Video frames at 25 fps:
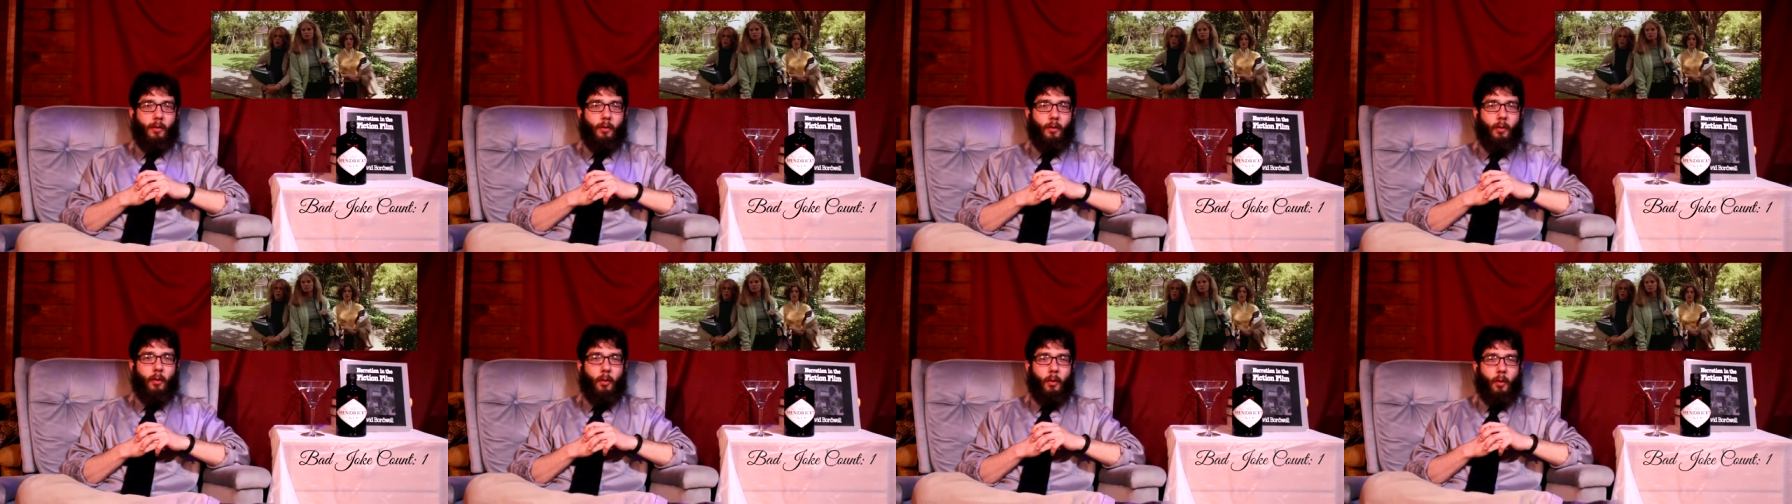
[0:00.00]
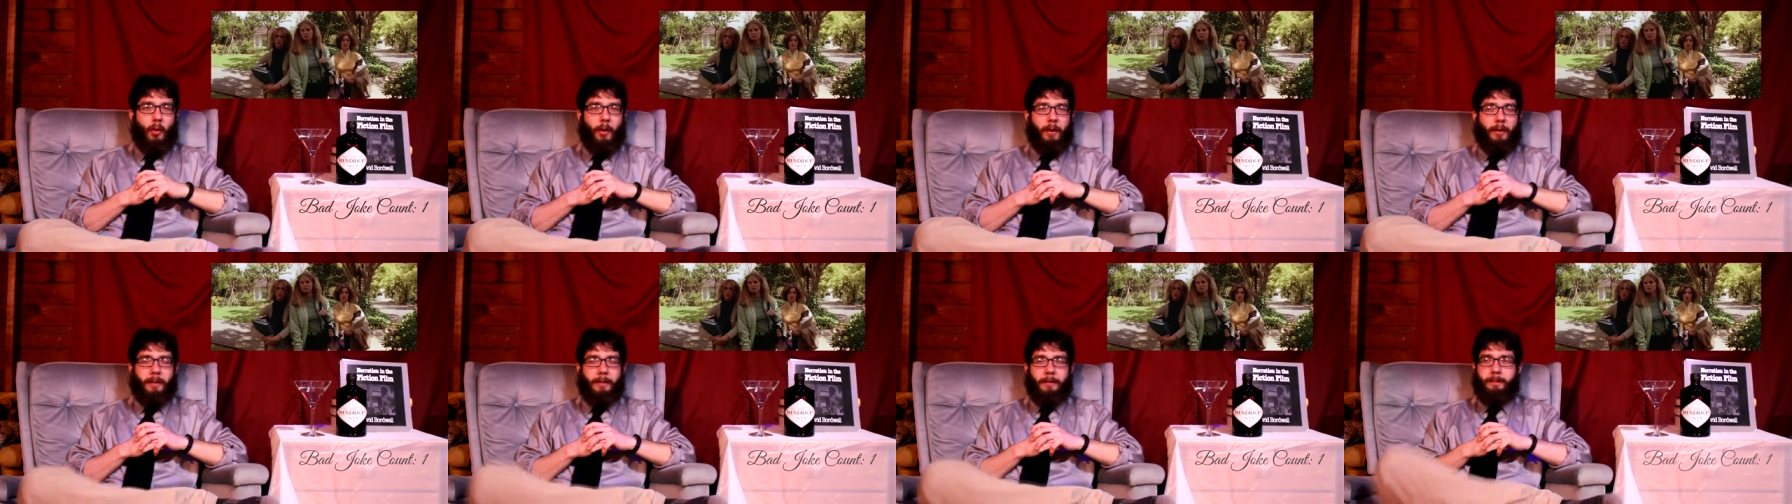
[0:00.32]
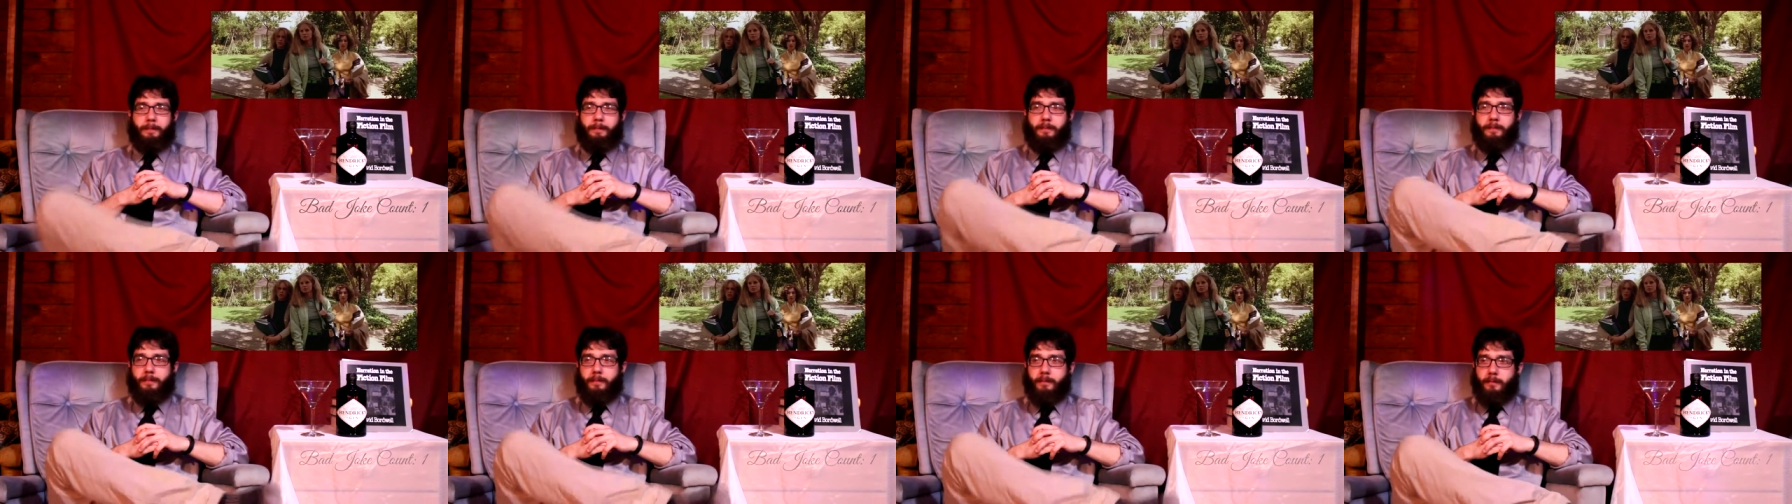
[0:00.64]
Ooh.
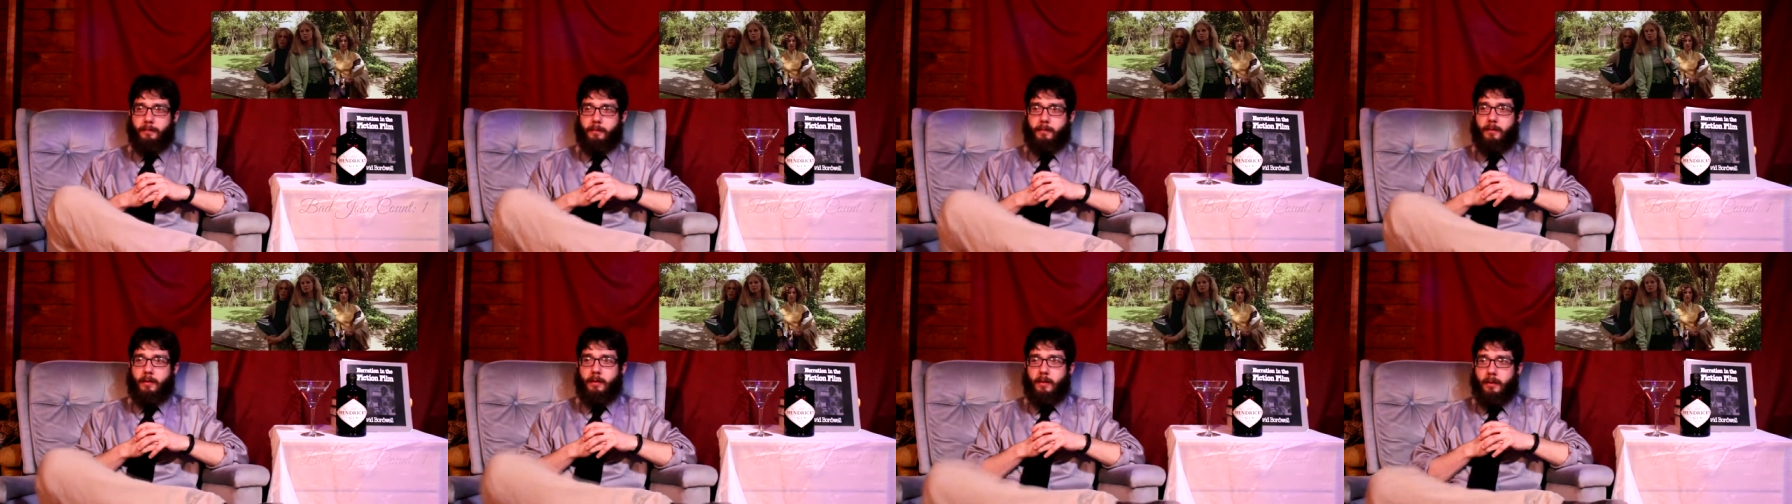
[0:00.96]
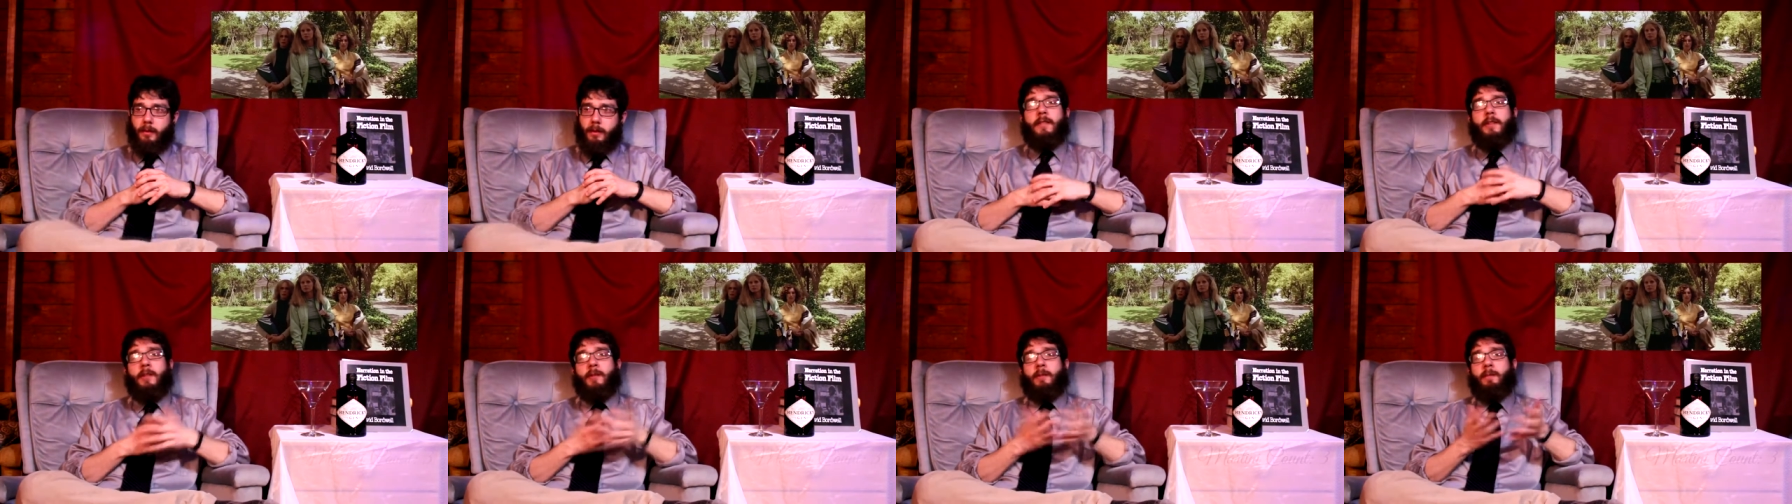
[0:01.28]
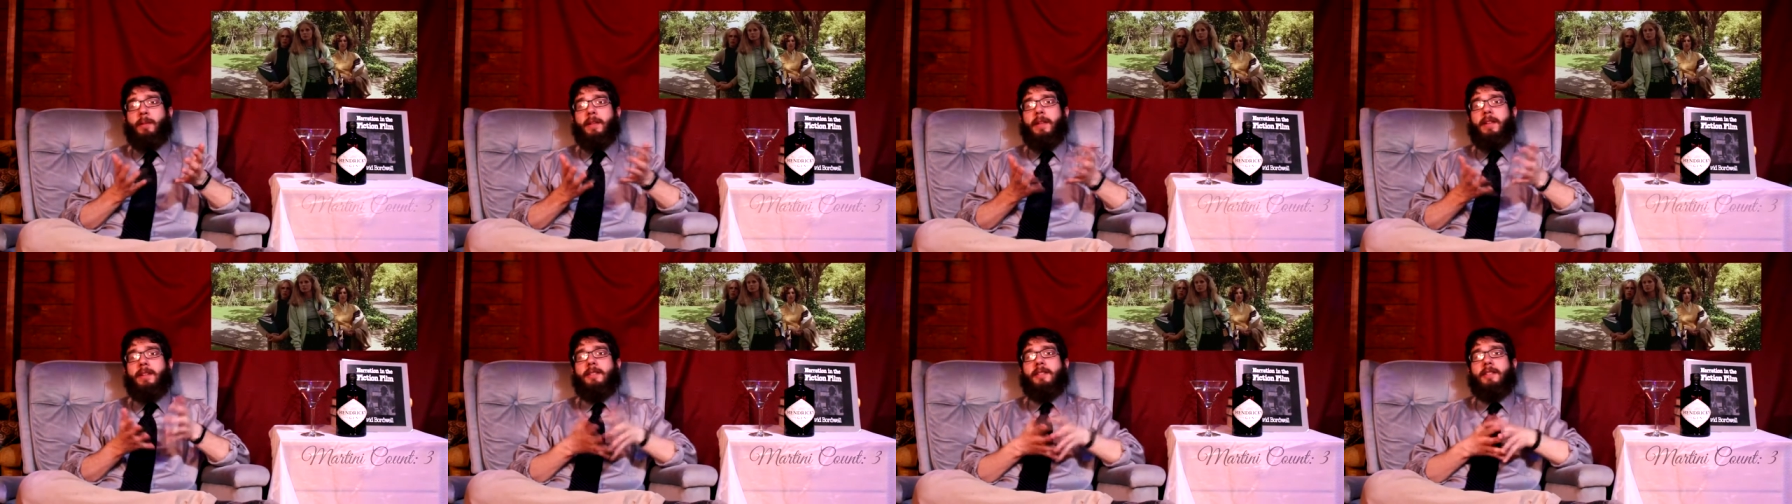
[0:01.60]
This
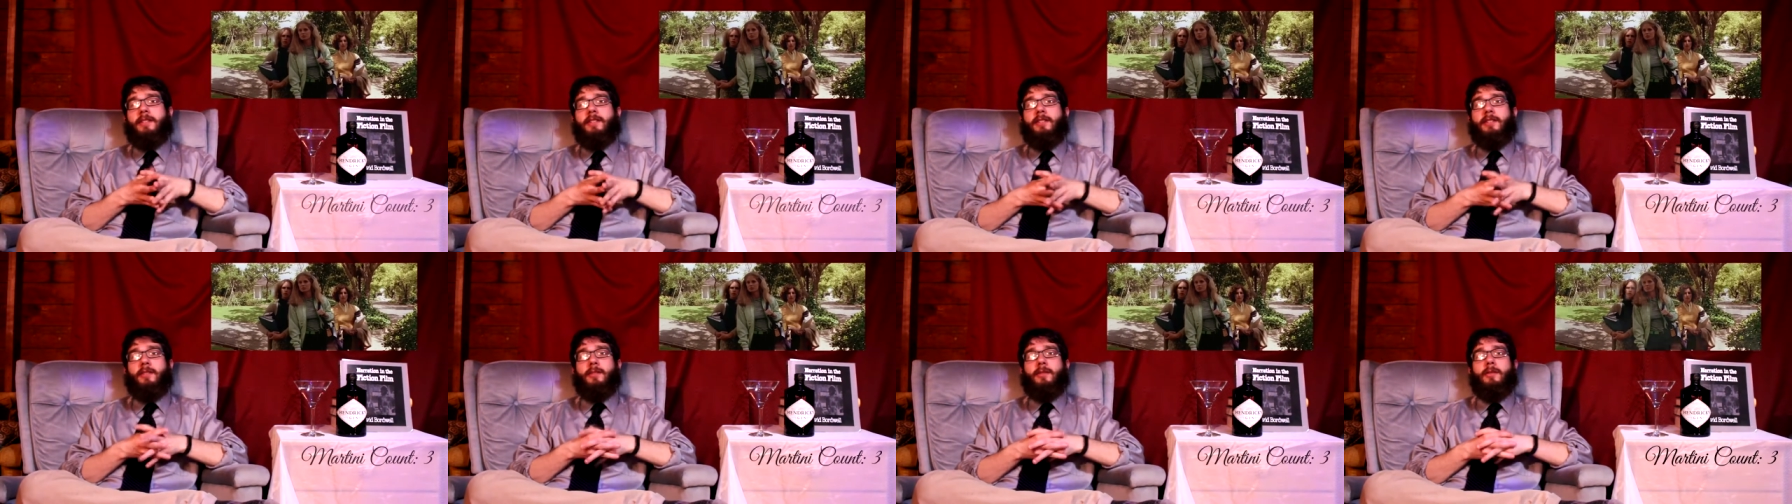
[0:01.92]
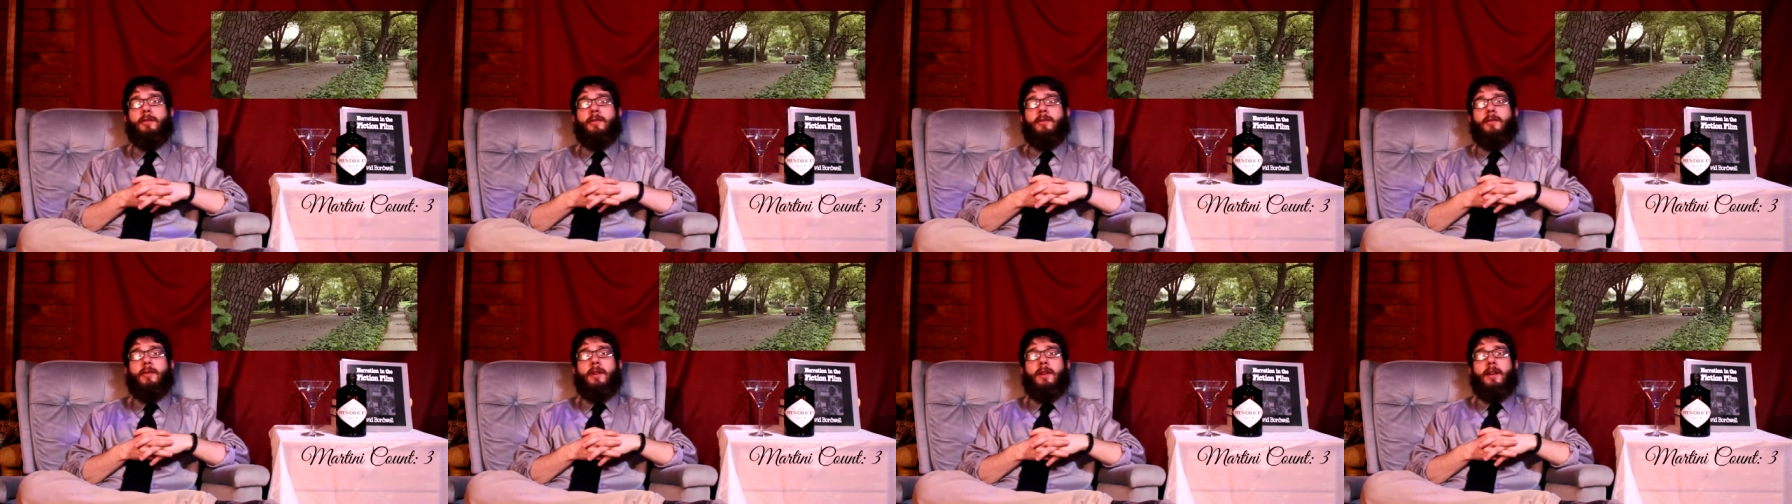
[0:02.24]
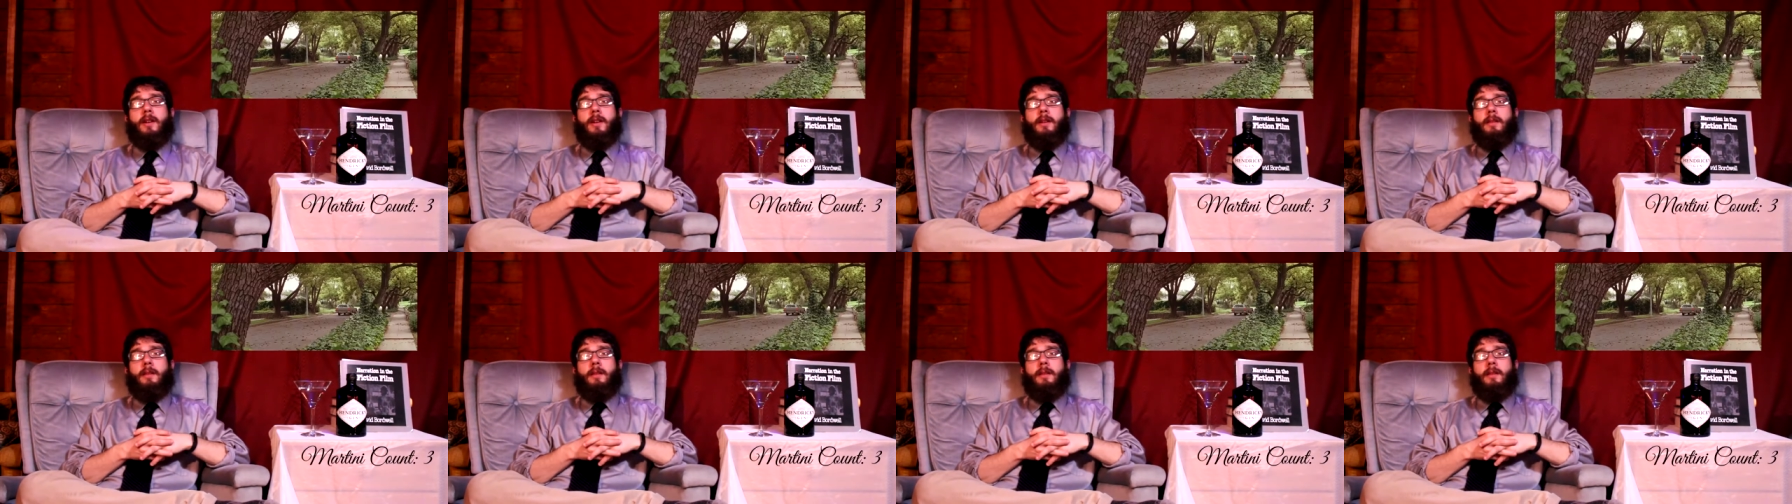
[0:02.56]
plays into